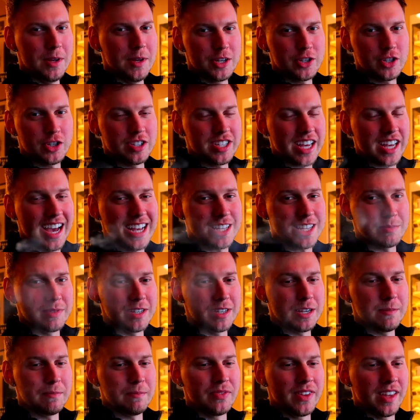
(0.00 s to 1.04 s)
Mitch just asked
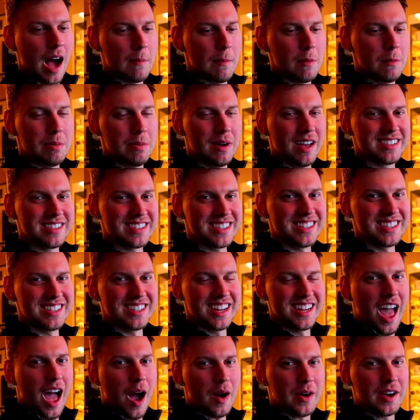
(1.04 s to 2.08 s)
me, I'm a peasant,
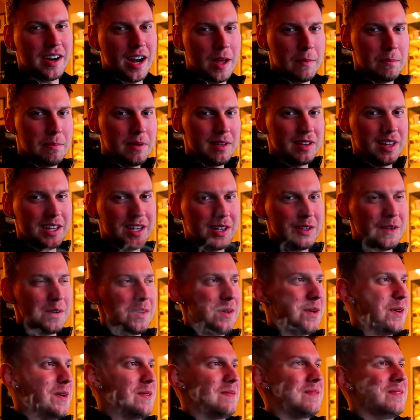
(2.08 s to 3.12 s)
how can I be like
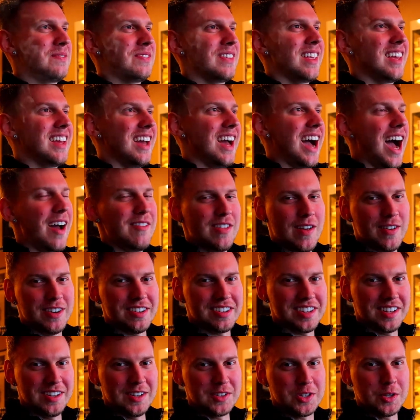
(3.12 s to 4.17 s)
you? I've never
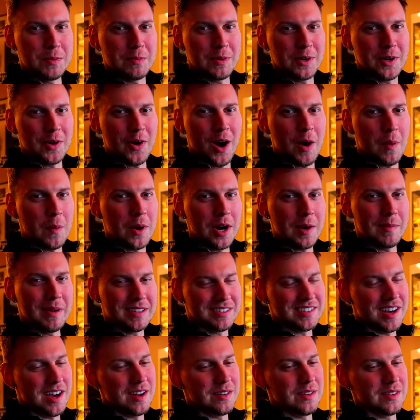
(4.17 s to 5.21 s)
seen a supercar work at
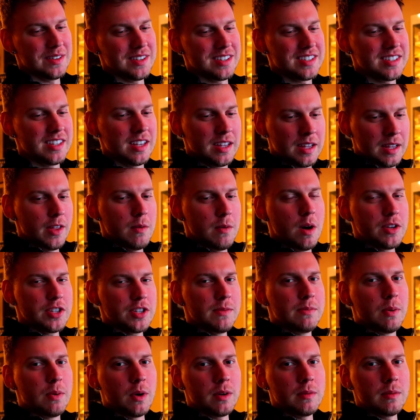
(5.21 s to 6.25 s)
McDonald's. The most
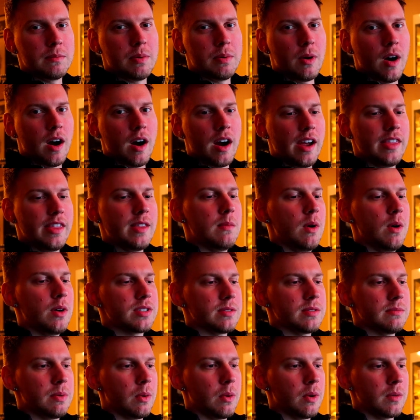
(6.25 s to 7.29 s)
important part and the
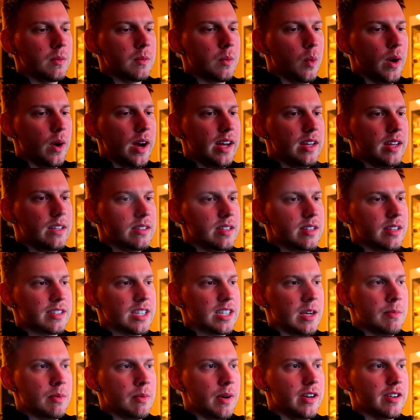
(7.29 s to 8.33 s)
most important way to
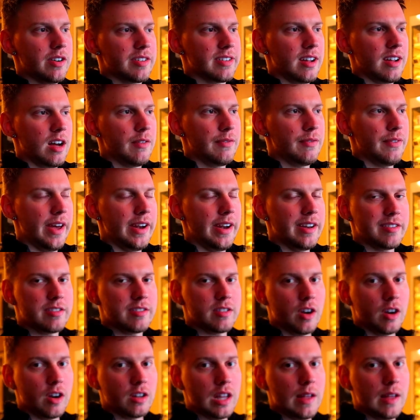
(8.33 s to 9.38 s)
separate yourself and
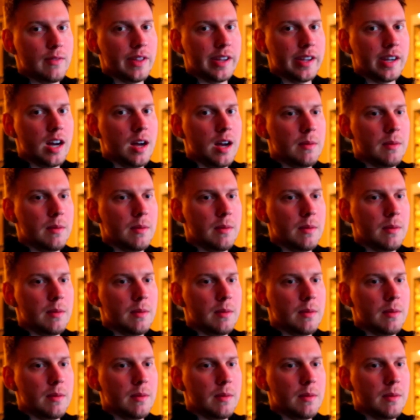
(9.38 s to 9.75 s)
start leveling